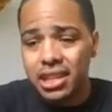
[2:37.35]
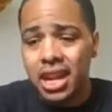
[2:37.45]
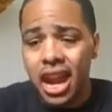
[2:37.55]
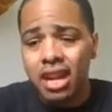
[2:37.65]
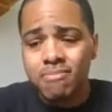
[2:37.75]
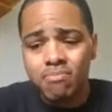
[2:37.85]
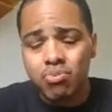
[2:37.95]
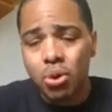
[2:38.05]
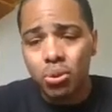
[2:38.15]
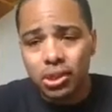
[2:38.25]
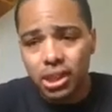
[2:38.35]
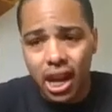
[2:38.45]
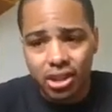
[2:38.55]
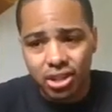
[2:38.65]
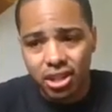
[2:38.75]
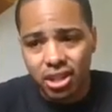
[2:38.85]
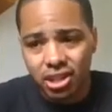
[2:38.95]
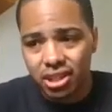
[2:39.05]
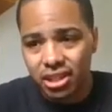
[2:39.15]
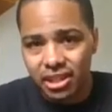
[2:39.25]
that I am pro Snyder
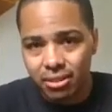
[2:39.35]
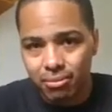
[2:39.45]
cut.